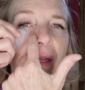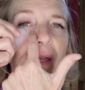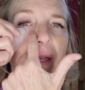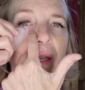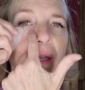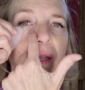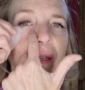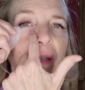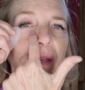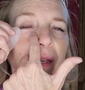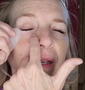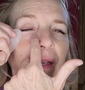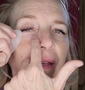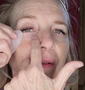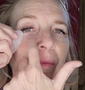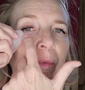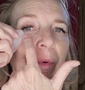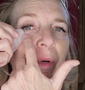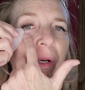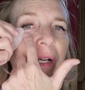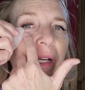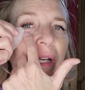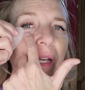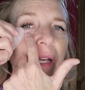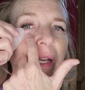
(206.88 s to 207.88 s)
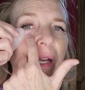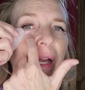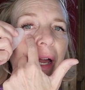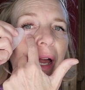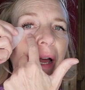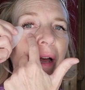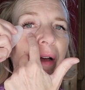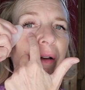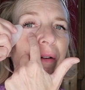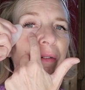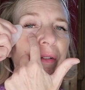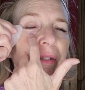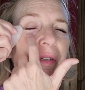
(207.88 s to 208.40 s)
and working
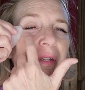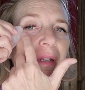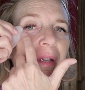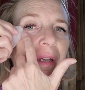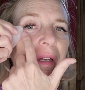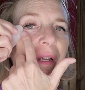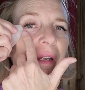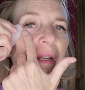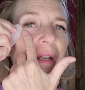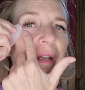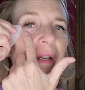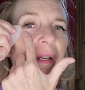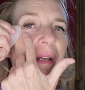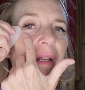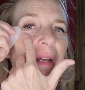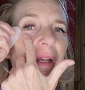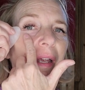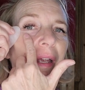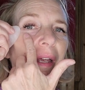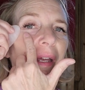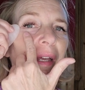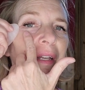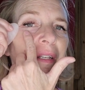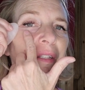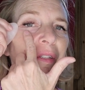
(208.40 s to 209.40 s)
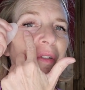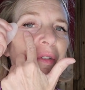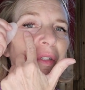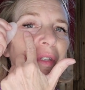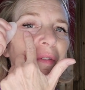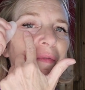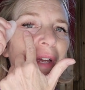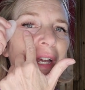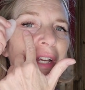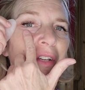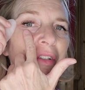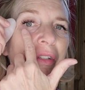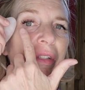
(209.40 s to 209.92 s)
out, because those
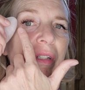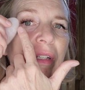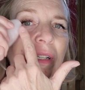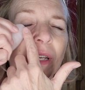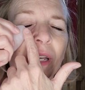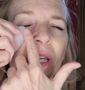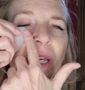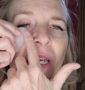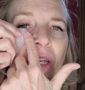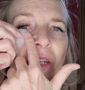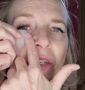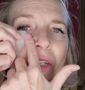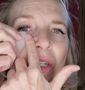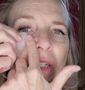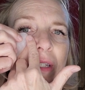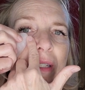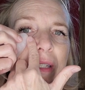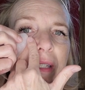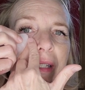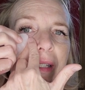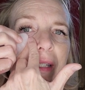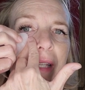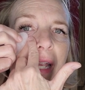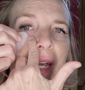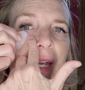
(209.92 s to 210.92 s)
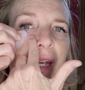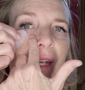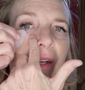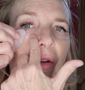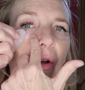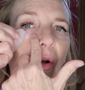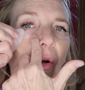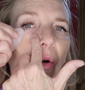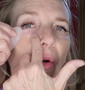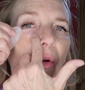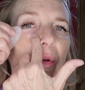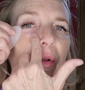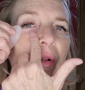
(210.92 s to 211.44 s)
fascial adhesions, they can
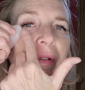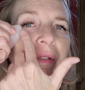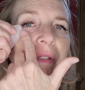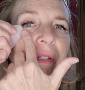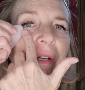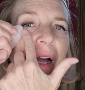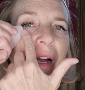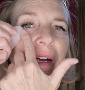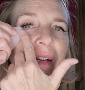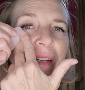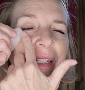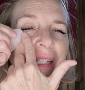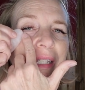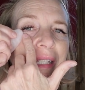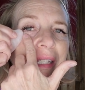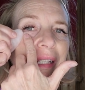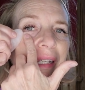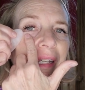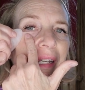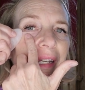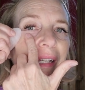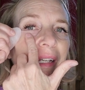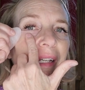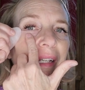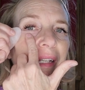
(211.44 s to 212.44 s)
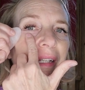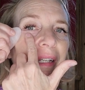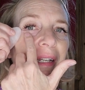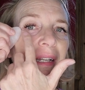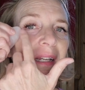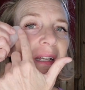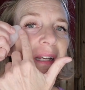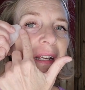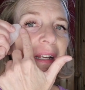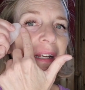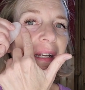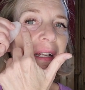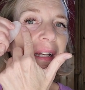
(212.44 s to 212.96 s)
hold our skin
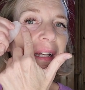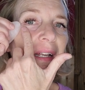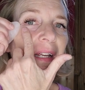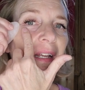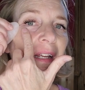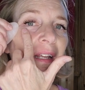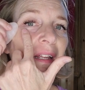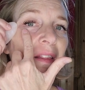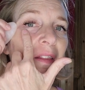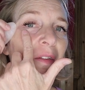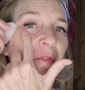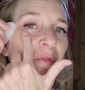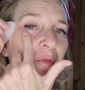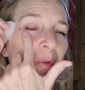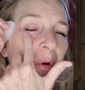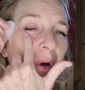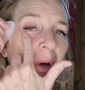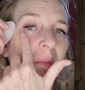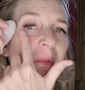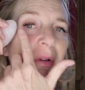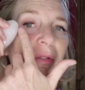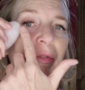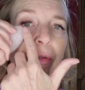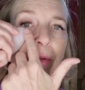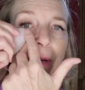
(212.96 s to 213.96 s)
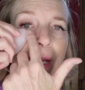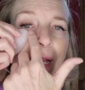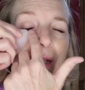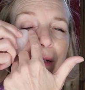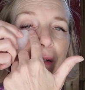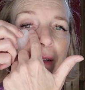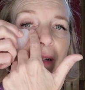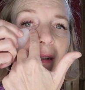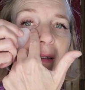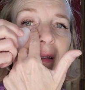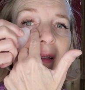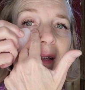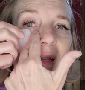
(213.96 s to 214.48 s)
in the form of a
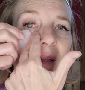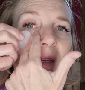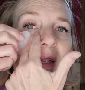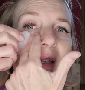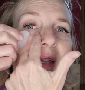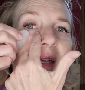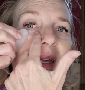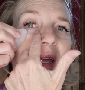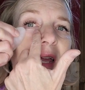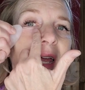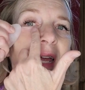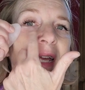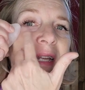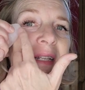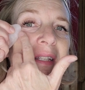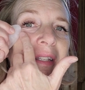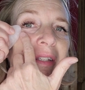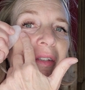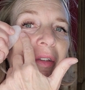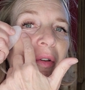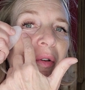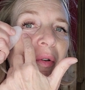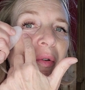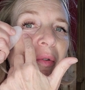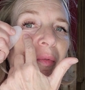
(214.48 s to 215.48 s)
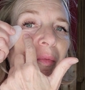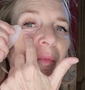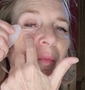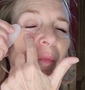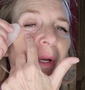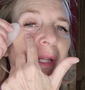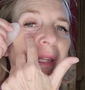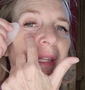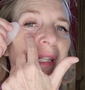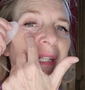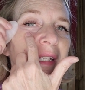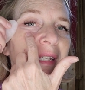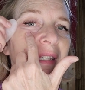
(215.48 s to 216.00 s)
wrinkle. And so
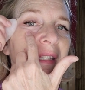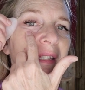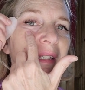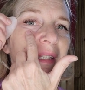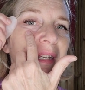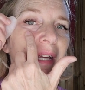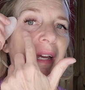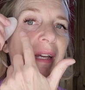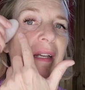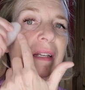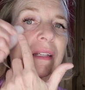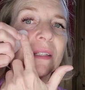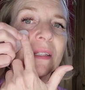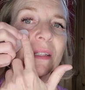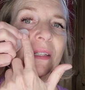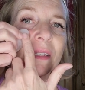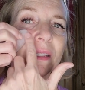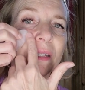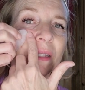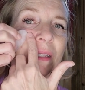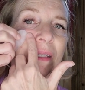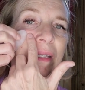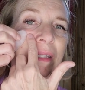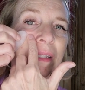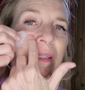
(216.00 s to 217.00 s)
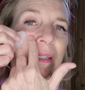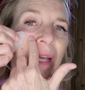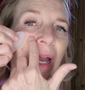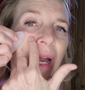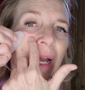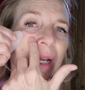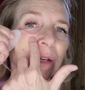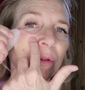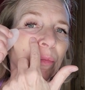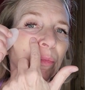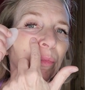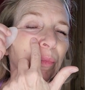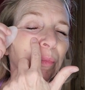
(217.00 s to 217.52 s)
what this does is this is
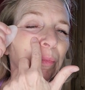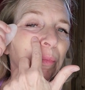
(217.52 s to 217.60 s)
kind of